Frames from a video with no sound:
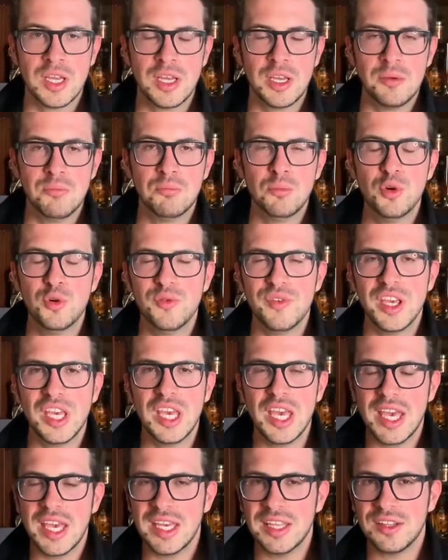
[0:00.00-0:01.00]
Moving
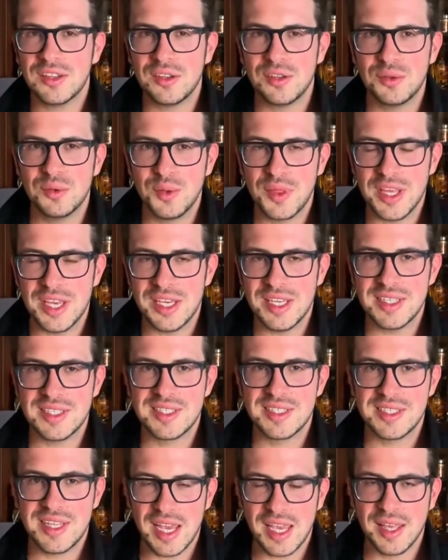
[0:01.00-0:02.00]
into the
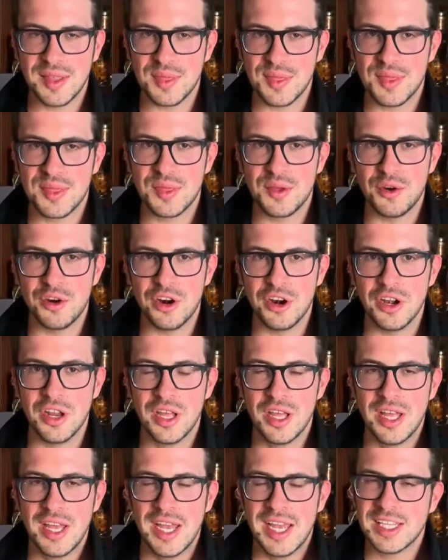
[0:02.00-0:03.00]
second third,
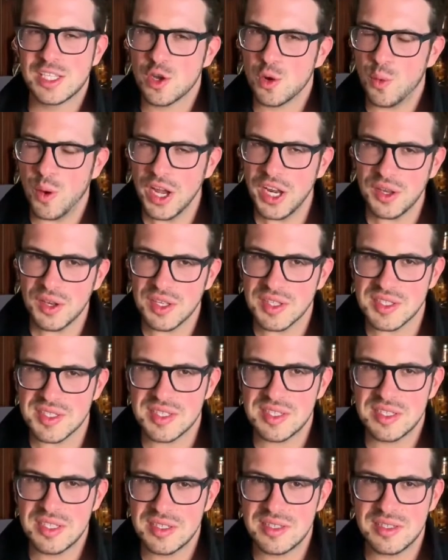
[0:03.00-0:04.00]
it's quite a
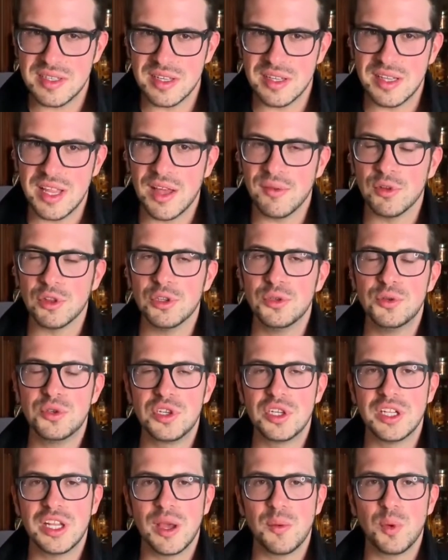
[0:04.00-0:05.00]
consistent evolution
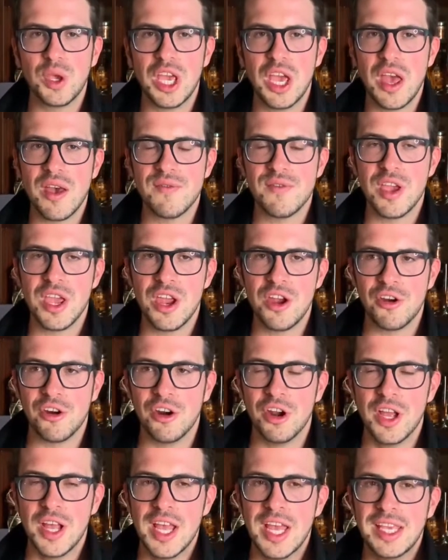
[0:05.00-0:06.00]
that we have here,
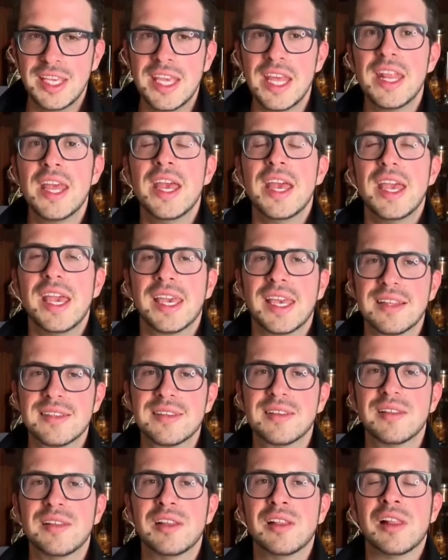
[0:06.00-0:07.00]
yet it gets a
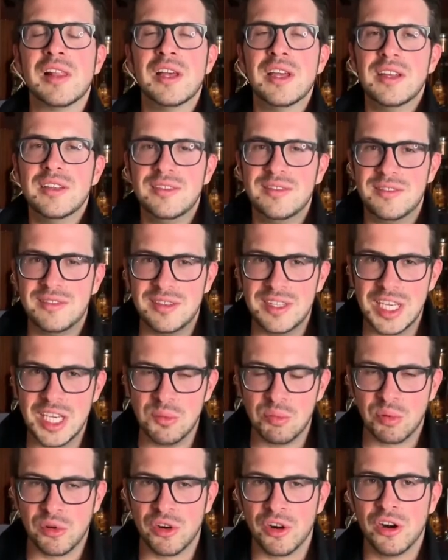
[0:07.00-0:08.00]
little
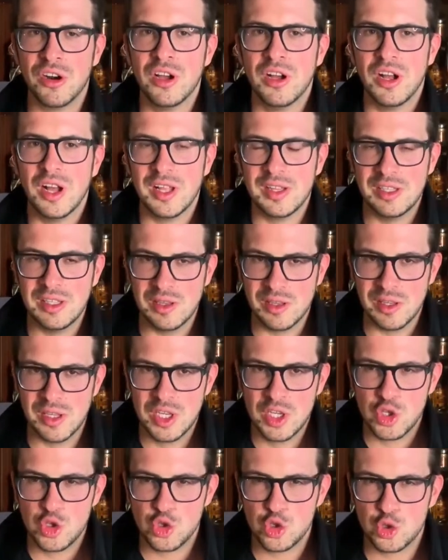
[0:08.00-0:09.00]
deeper, a little
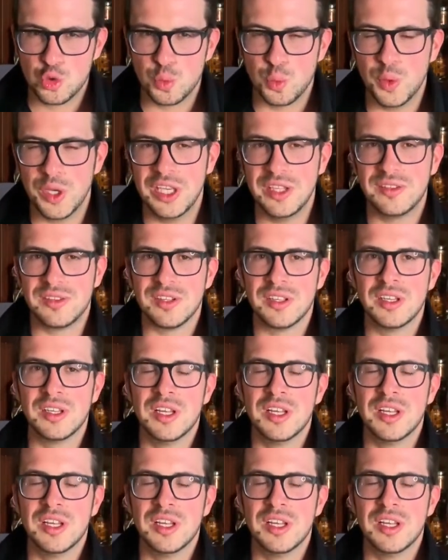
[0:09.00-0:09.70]
sweeter,